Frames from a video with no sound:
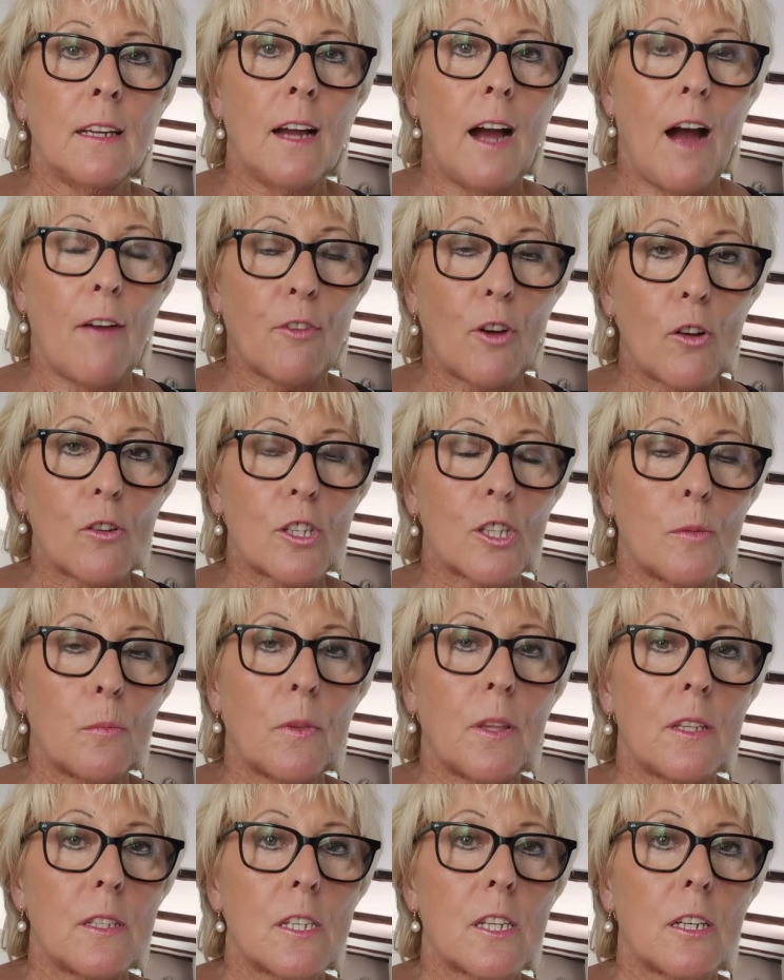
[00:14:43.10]
I've got
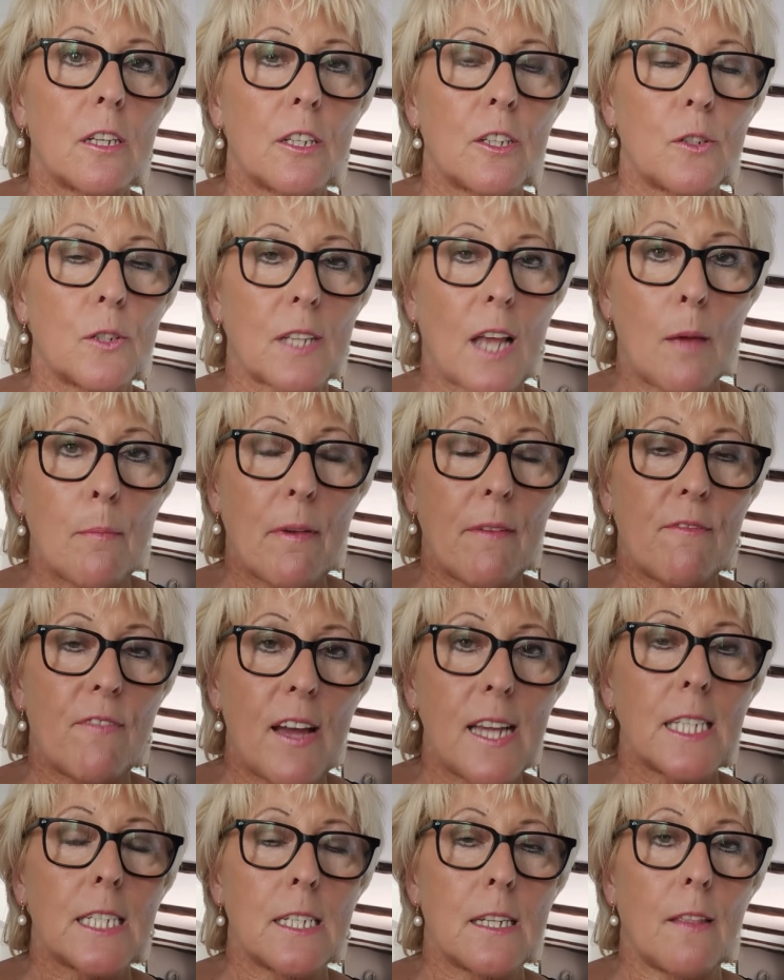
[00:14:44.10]
something to lose. I'm
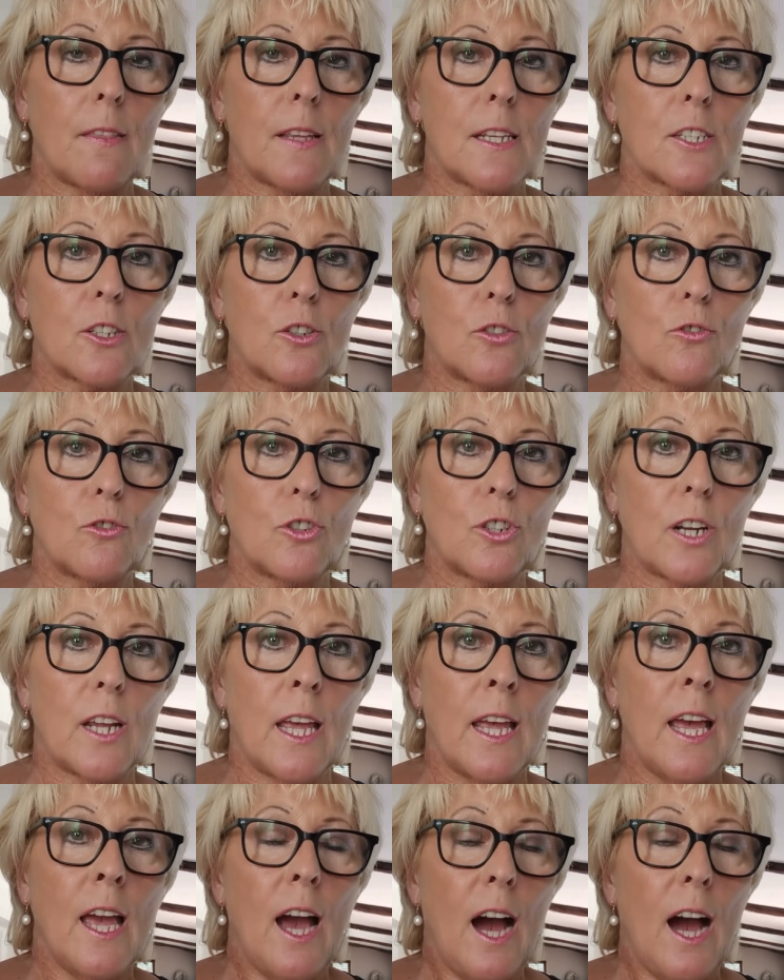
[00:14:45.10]
invested in this country.